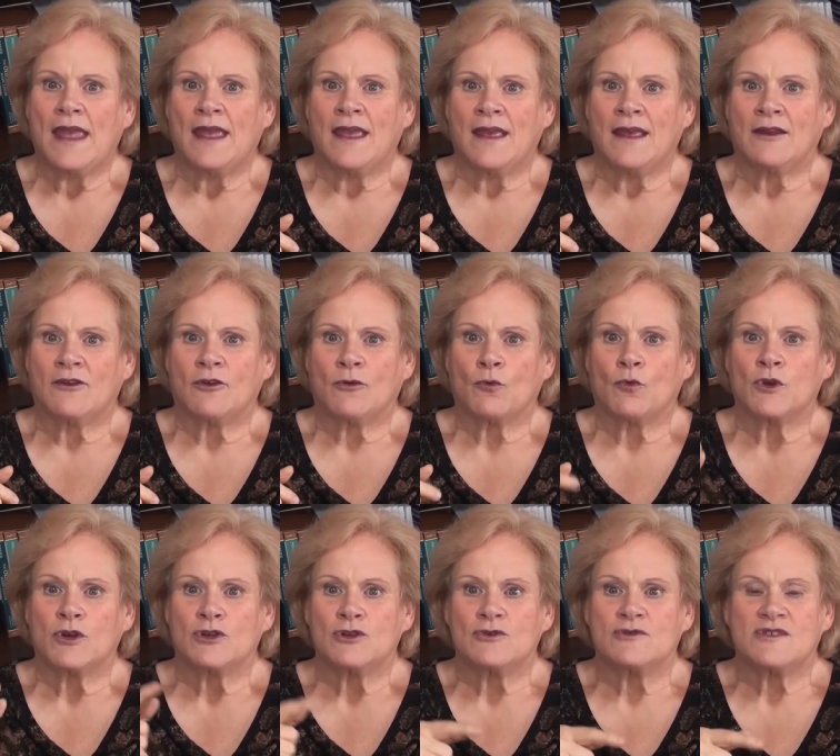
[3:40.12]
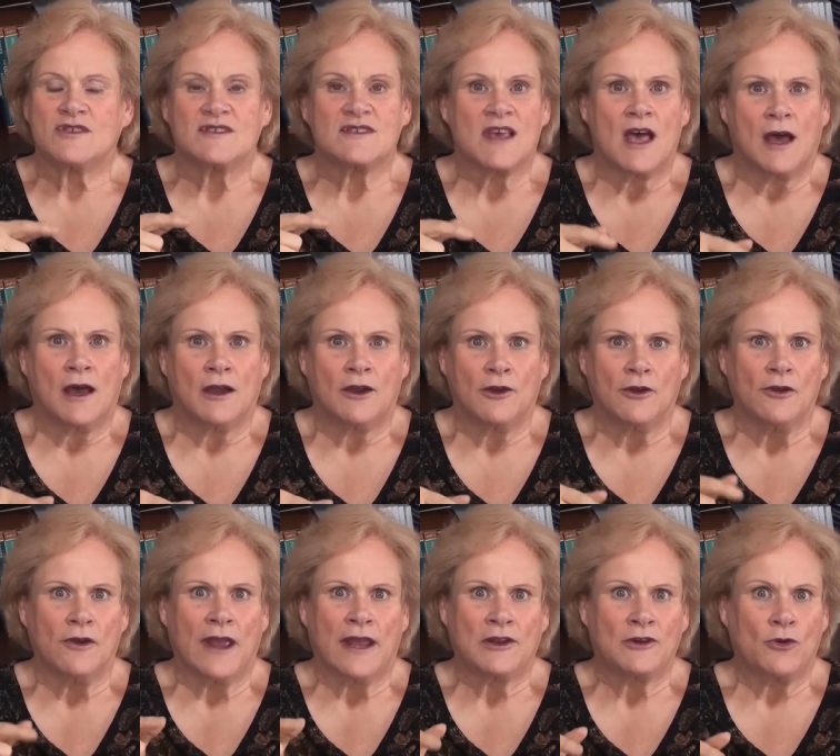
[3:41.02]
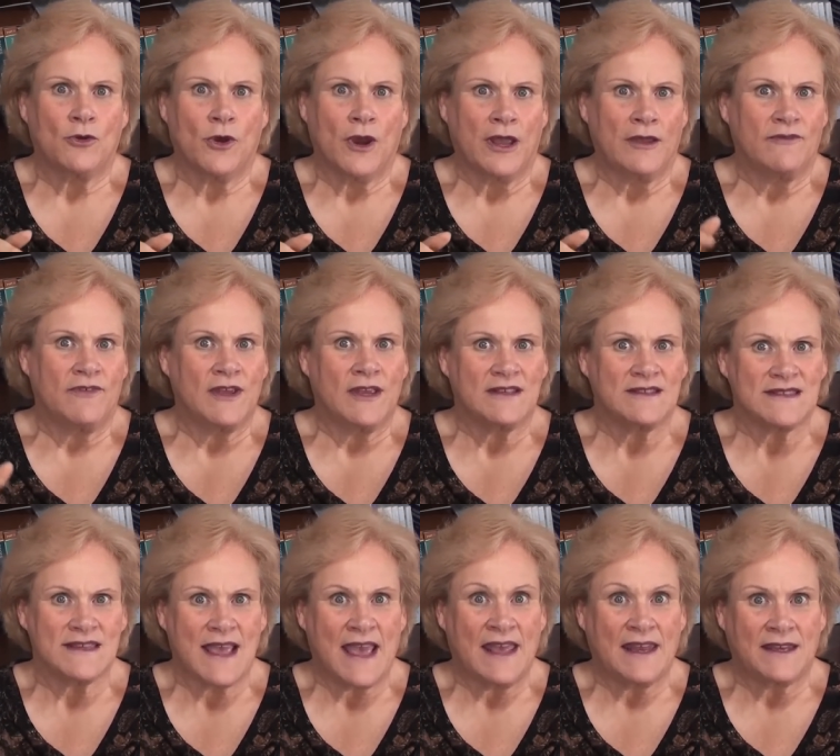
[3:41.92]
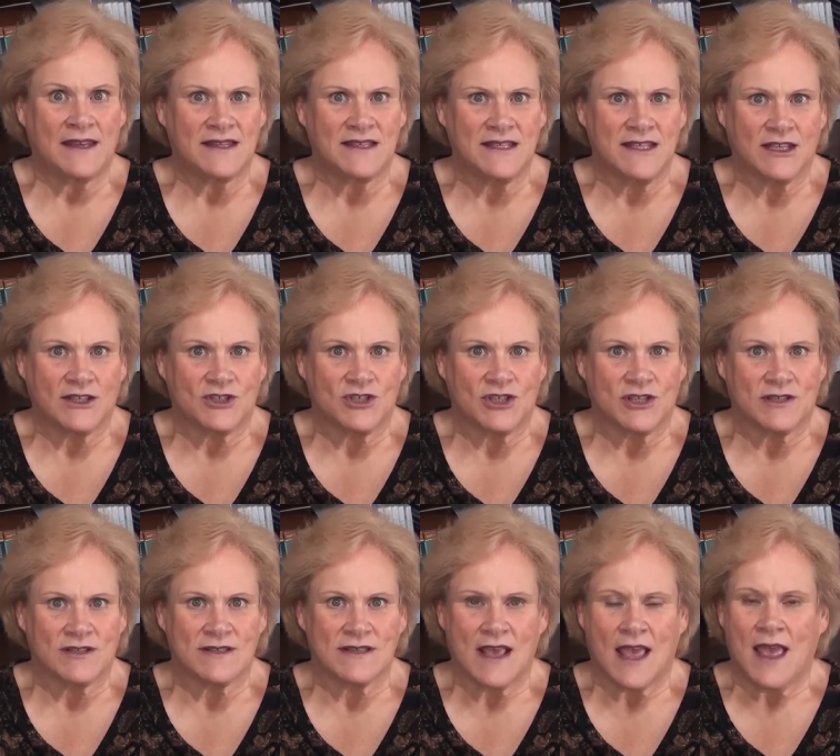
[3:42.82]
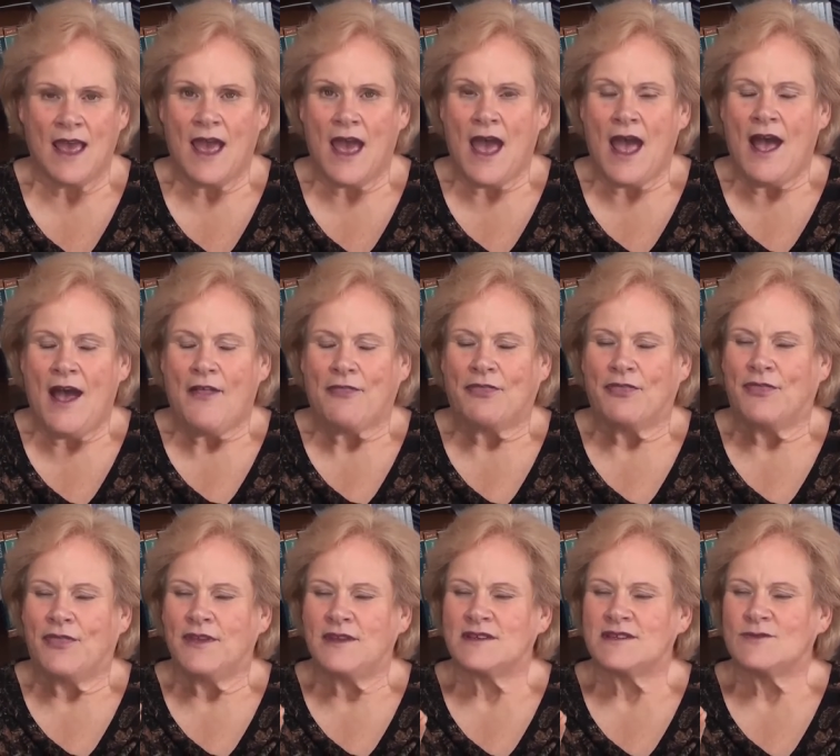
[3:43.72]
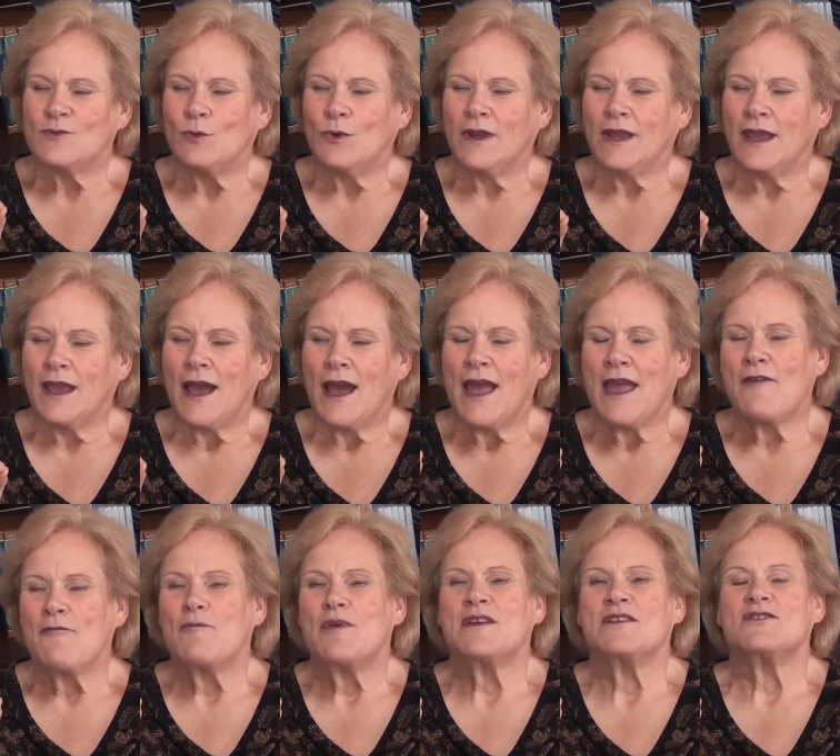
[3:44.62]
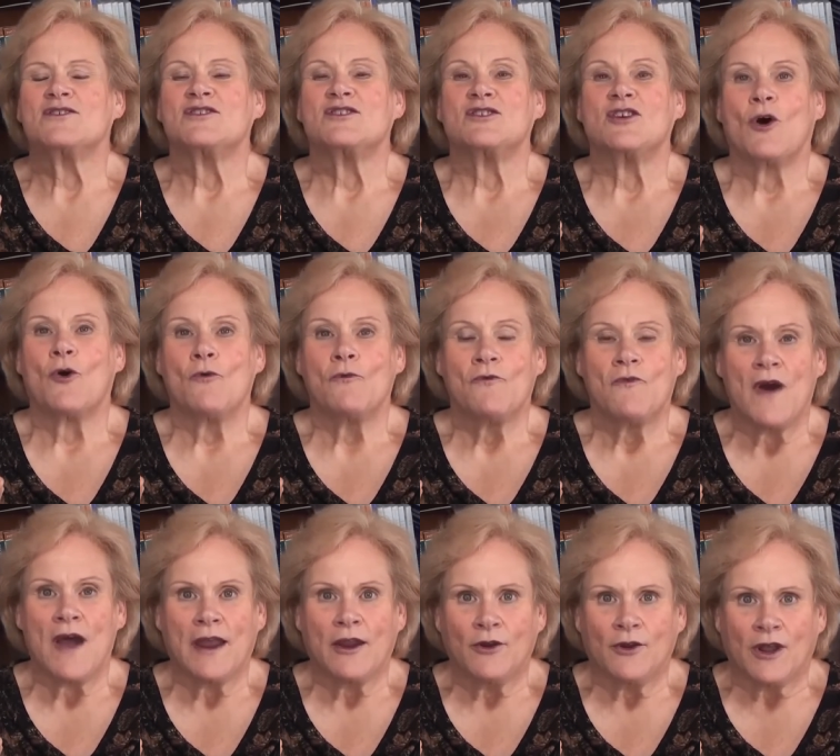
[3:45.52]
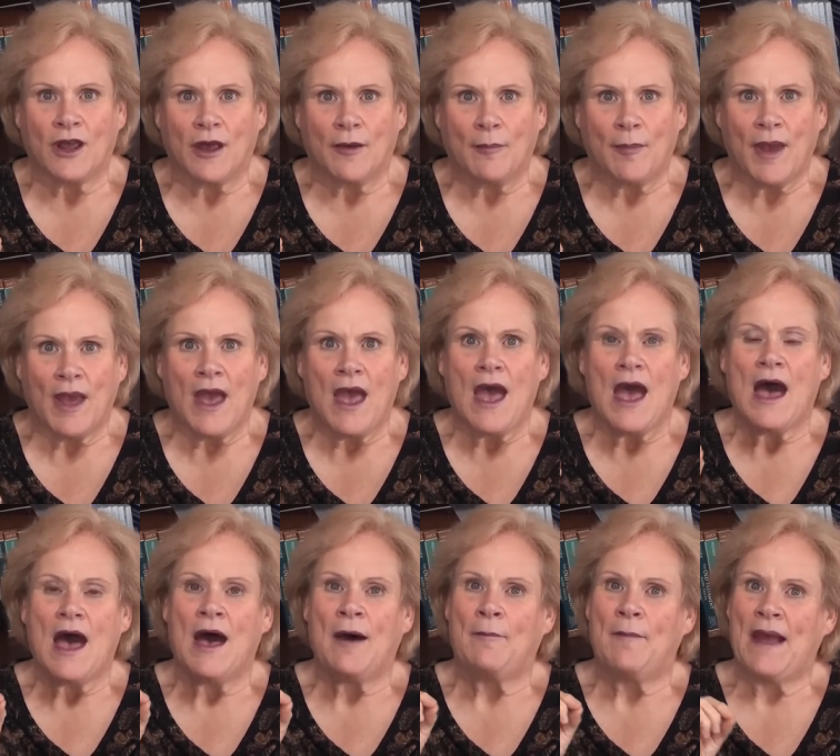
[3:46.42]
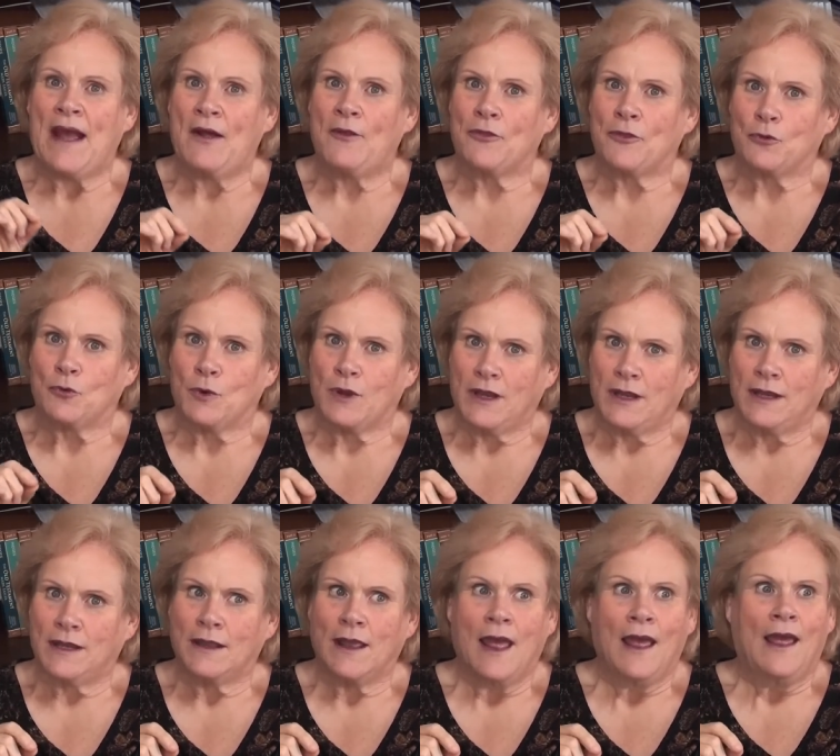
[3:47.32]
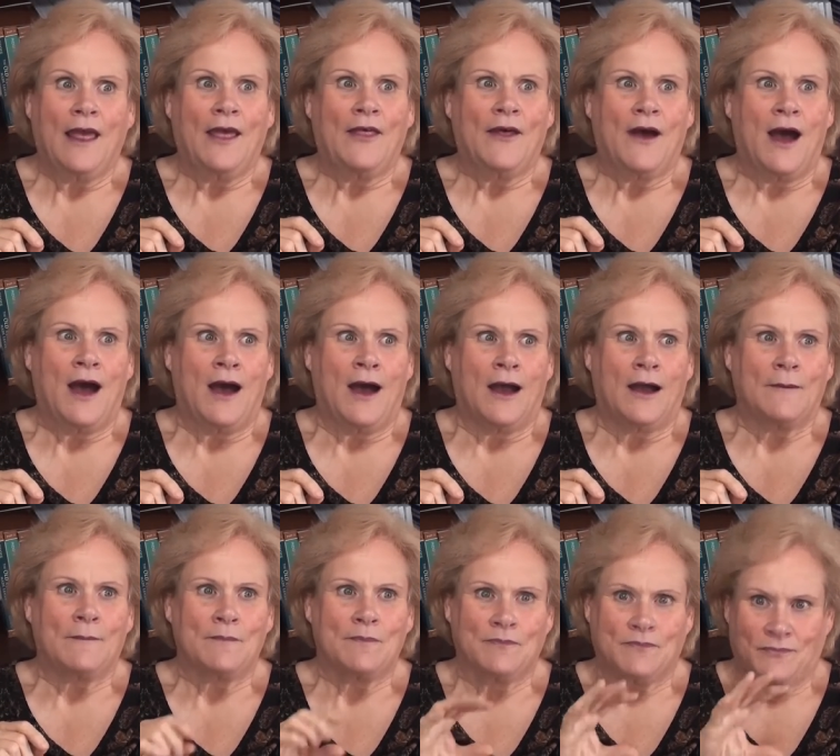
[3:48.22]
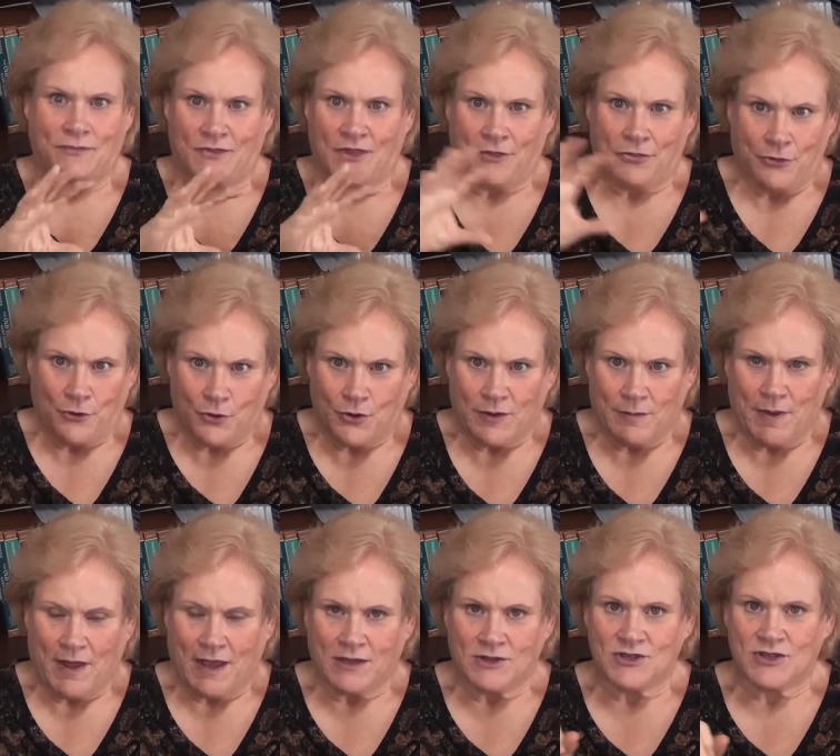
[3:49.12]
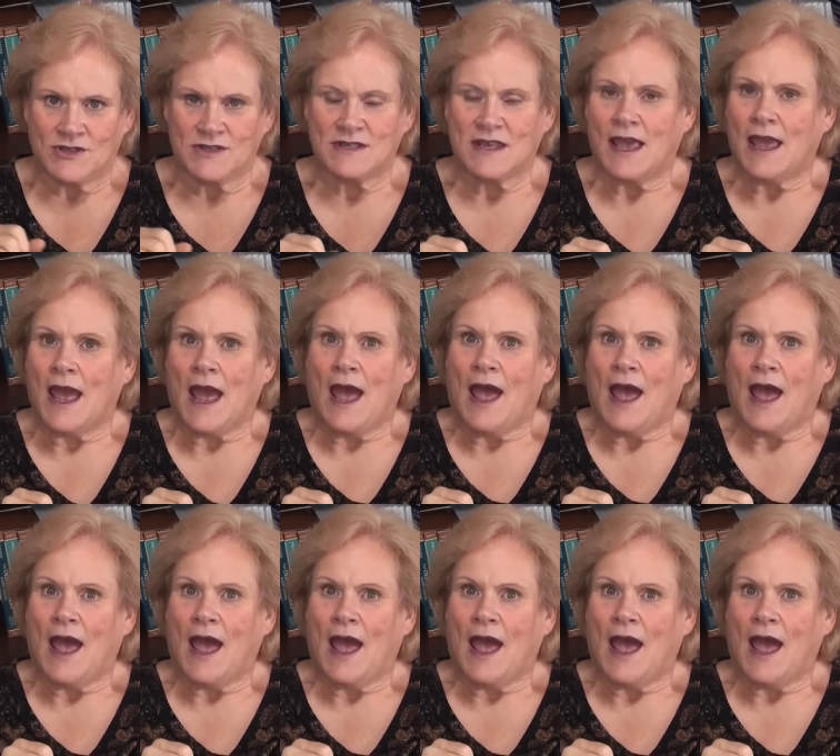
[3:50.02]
It reduces hunger and cravings and addictions. This week I have been so fired up about the reading, um, the 30 pages,